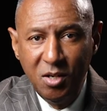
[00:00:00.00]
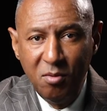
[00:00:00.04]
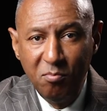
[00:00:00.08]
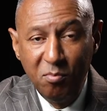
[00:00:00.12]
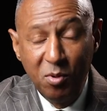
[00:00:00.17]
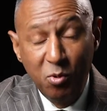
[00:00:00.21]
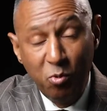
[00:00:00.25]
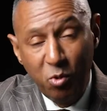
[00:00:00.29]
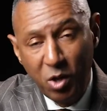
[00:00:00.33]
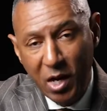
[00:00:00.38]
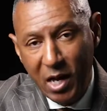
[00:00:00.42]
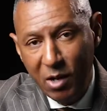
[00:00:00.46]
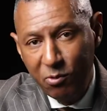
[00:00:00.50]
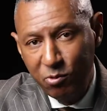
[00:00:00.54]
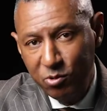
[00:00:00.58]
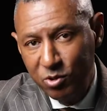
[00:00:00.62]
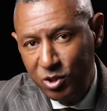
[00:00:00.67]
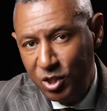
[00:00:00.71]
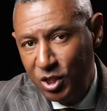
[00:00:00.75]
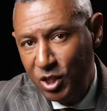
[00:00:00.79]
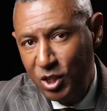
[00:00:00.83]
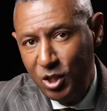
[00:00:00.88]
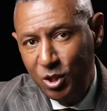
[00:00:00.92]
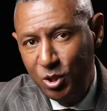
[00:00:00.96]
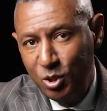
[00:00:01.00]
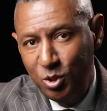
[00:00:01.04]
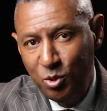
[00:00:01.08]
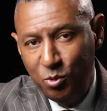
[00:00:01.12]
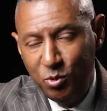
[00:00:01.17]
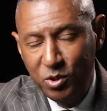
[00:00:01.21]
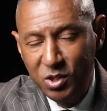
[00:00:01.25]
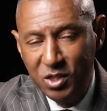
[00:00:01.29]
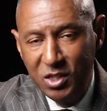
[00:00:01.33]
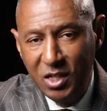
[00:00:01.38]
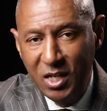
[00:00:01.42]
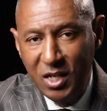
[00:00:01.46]
But what I would tell
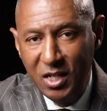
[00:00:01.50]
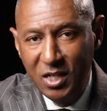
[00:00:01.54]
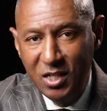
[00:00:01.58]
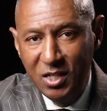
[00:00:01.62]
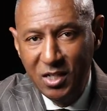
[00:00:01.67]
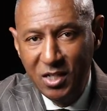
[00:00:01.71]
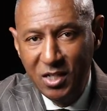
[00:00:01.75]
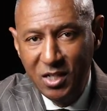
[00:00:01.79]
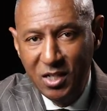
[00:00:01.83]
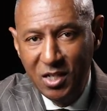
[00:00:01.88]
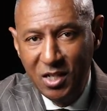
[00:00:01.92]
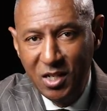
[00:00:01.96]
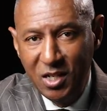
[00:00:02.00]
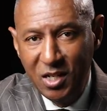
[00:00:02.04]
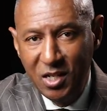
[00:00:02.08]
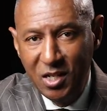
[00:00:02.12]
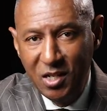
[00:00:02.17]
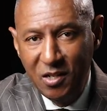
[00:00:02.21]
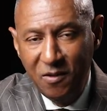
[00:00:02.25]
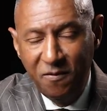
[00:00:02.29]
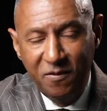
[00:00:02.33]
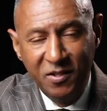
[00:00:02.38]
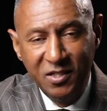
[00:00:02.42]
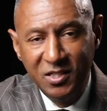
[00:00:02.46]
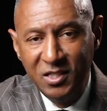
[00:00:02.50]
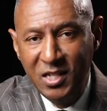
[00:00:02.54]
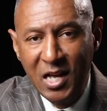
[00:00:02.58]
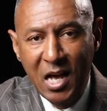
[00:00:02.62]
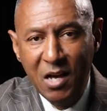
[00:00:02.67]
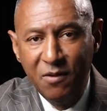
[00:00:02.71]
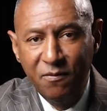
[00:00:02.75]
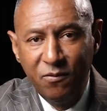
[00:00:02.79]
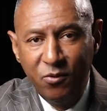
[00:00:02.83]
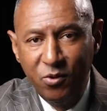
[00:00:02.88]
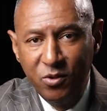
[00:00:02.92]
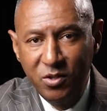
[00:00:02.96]
you is that if it's
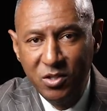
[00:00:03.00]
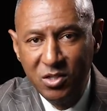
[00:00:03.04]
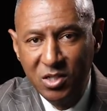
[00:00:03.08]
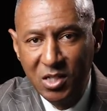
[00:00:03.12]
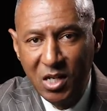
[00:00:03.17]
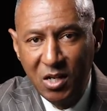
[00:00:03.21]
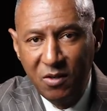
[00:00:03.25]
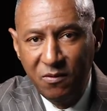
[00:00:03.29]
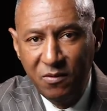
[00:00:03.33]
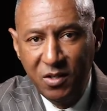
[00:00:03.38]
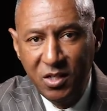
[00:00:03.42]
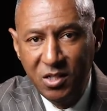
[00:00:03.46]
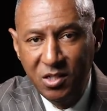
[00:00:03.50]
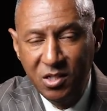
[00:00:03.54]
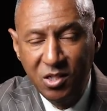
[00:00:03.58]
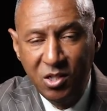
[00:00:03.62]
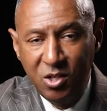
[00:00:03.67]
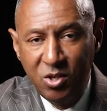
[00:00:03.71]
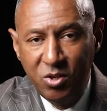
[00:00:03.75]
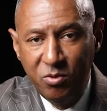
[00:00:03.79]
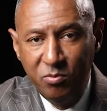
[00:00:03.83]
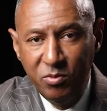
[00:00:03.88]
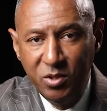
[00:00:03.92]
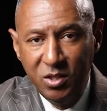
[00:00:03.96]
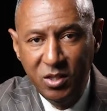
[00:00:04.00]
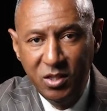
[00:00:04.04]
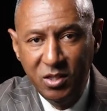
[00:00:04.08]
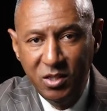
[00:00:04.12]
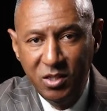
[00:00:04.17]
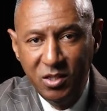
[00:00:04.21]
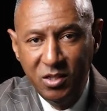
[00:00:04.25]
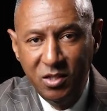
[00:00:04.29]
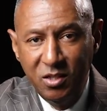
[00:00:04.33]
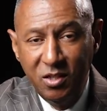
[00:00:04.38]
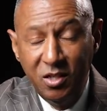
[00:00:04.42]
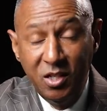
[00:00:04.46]
not for the Salvation Army,
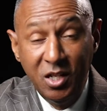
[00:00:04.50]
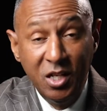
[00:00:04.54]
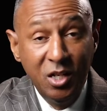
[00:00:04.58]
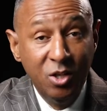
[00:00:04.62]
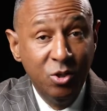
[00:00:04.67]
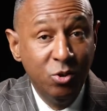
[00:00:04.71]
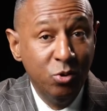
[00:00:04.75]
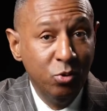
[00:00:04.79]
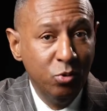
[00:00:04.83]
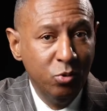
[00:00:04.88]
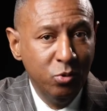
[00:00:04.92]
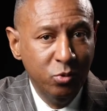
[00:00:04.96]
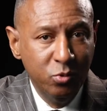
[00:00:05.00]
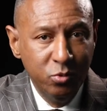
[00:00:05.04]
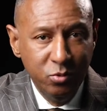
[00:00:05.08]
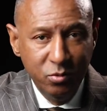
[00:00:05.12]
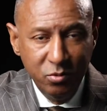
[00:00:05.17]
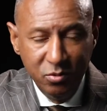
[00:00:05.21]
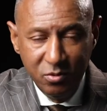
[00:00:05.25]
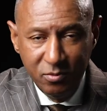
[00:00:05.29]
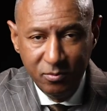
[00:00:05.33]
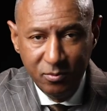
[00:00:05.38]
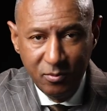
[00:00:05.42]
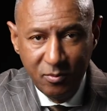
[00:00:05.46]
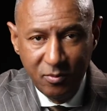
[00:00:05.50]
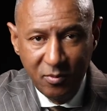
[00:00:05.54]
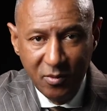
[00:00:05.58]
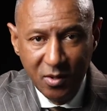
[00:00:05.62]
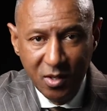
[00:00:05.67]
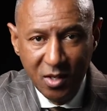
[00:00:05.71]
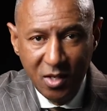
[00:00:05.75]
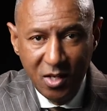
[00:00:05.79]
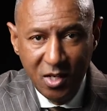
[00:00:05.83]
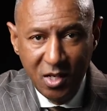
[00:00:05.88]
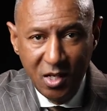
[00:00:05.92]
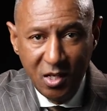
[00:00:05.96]
then who?
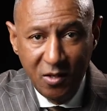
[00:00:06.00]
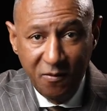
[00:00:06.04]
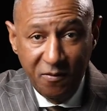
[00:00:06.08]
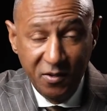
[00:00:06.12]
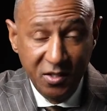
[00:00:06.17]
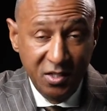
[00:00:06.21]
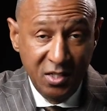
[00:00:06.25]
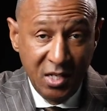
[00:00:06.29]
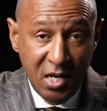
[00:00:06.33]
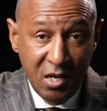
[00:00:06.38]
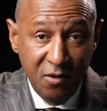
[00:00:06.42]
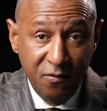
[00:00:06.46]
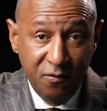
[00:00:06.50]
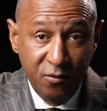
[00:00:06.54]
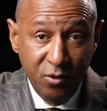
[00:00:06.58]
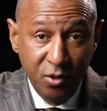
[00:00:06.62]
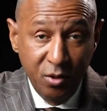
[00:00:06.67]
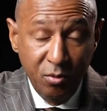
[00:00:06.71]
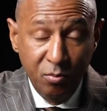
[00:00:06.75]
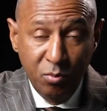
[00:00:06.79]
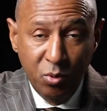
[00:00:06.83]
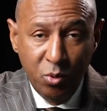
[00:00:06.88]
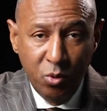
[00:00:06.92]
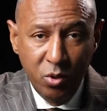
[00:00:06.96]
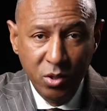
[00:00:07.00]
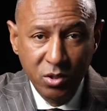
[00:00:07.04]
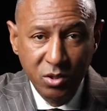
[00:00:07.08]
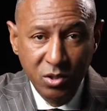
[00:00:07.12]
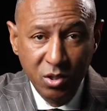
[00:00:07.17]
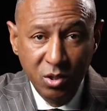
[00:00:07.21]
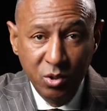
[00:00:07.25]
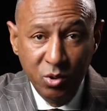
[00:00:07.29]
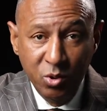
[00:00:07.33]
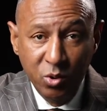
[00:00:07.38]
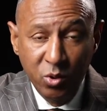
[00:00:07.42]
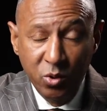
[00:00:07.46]
If it's not for the Boys
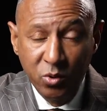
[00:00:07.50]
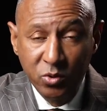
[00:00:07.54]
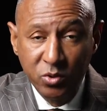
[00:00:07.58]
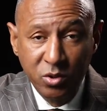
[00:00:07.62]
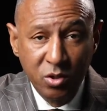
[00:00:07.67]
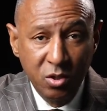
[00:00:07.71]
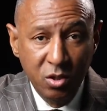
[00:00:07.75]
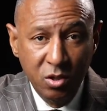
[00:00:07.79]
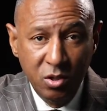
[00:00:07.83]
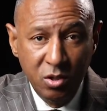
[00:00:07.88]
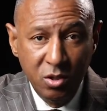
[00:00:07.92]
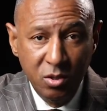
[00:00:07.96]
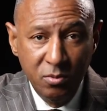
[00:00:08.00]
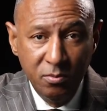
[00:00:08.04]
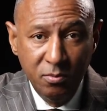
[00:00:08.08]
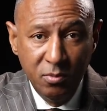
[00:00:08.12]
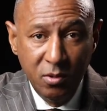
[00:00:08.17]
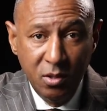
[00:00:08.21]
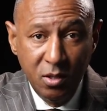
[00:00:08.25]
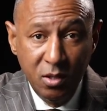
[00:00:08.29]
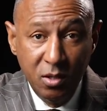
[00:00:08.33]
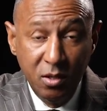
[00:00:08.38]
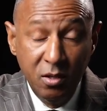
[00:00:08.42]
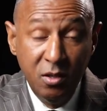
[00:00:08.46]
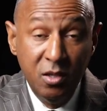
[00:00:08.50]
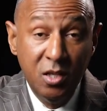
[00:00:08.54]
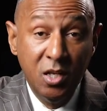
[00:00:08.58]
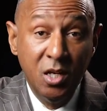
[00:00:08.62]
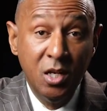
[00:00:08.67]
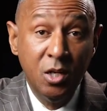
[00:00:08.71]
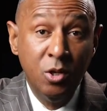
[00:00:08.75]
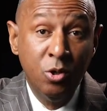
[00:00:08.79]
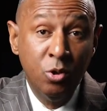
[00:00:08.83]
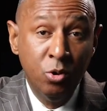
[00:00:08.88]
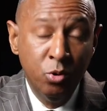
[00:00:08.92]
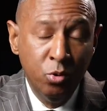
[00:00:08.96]
and Girls Club,
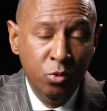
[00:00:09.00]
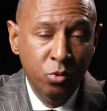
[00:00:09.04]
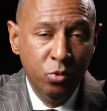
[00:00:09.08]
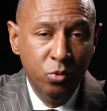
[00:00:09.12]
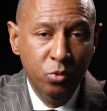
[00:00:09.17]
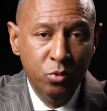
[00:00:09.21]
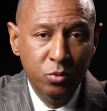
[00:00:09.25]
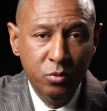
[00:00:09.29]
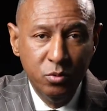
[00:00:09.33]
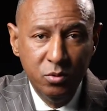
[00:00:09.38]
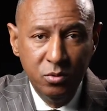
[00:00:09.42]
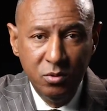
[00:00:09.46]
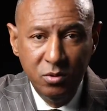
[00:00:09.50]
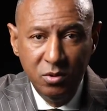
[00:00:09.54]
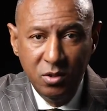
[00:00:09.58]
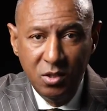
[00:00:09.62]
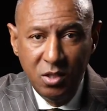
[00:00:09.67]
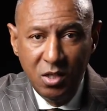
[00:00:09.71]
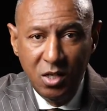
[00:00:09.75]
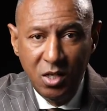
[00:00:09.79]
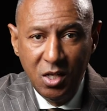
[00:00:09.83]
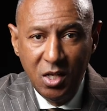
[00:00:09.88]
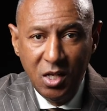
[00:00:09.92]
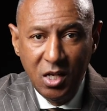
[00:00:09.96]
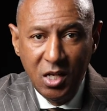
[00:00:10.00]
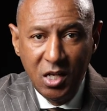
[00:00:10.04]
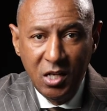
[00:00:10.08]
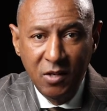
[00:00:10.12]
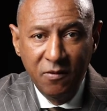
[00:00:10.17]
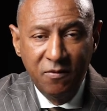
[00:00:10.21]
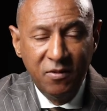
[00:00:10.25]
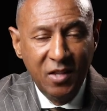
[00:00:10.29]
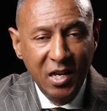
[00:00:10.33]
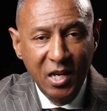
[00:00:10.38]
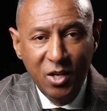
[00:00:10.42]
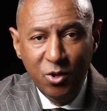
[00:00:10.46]
then who?
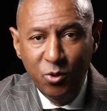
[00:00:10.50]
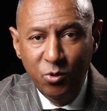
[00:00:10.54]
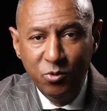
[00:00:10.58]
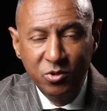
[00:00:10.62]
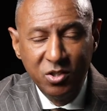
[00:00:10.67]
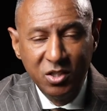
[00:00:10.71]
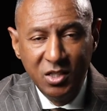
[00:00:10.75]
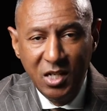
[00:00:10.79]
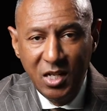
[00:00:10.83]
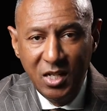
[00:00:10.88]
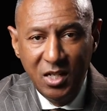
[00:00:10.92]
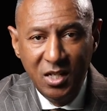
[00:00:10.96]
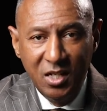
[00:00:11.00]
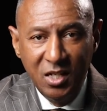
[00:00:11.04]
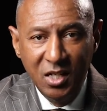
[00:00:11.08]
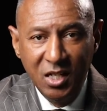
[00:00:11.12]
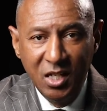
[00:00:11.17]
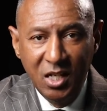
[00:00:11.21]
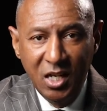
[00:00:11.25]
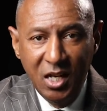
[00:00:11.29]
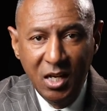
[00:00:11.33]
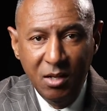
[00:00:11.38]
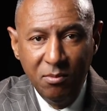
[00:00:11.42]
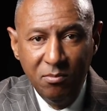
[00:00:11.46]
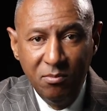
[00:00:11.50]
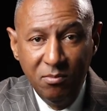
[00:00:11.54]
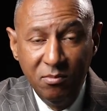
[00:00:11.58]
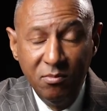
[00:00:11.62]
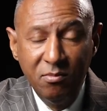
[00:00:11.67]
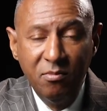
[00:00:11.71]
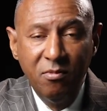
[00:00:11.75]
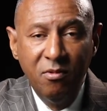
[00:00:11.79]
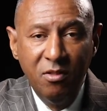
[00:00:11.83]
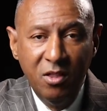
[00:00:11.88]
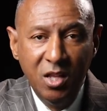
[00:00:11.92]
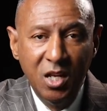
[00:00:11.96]
If they don't stand in the gap,
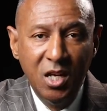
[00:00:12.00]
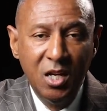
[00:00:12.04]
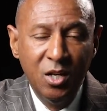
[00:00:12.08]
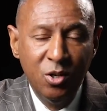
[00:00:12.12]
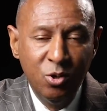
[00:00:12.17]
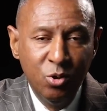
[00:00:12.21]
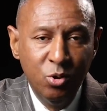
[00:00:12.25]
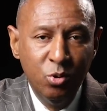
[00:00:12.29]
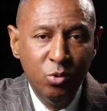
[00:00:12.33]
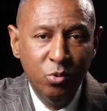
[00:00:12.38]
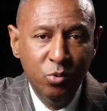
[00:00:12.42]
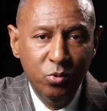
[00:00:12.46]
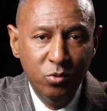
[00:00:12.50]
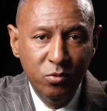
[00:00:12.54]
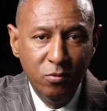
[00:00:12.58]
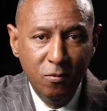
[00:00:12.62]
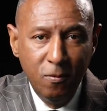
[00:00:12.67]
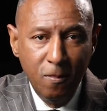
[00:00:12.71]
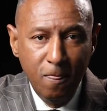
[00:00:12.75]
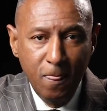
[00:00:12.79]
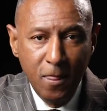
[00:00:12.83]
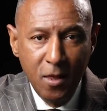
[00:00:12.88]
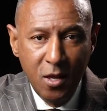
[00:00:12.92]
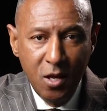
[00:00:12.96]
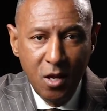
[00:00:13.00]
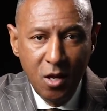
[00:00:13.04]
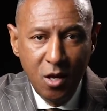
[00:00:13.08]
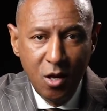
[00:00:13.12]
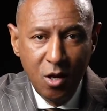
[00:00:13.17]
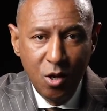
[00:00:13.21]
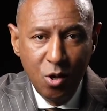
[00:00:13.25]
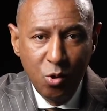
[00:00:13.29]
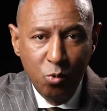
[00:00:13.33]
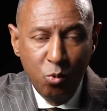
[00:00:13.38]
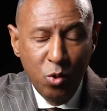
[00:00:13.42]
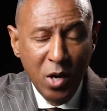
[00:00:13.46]
then who?
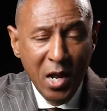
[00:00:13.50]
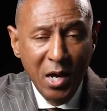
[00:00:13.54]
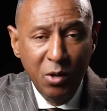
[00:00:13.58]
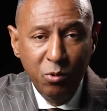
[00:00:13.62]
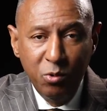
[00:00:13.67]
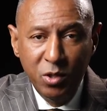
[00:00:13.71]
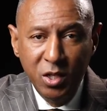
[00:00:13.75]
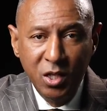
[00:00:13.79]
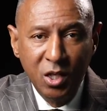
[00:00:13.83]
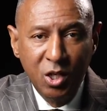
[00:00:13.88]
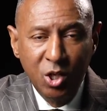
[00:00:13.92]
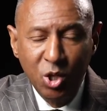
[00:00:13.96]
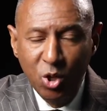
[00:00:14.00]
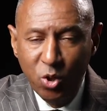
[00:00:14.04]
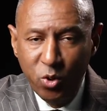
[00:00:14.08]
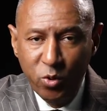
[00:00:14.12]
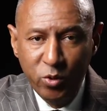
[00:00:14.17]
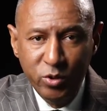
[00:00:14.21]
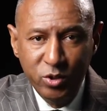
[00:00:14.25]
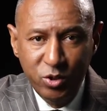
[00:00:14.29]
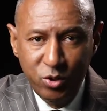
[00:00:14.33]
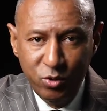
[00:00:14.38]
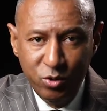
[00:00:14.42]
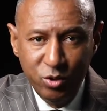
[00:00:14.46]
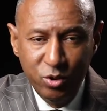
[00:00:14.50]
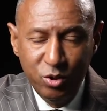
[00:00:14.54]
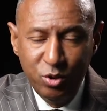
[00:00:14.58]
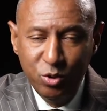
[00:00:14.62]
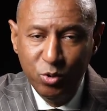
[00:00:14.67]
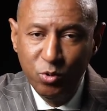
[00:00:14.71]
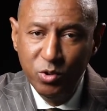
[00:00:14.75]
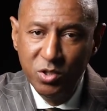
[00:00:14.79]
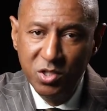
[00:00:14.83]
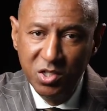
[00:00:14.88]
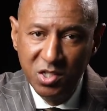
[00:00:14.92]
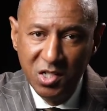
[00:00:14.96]
What I will encourage you to
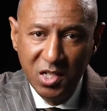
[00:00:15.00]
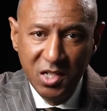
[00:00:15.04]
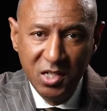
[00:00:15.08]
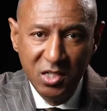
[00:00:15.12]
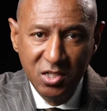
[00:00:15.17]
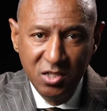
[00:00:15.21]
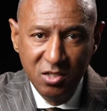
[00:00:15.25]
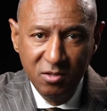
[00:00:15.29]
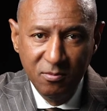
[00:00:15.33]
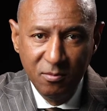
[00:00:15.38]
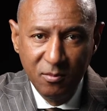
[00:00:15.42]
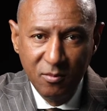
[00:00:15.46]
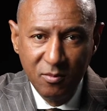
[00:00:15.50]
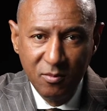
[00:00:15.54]
do is this.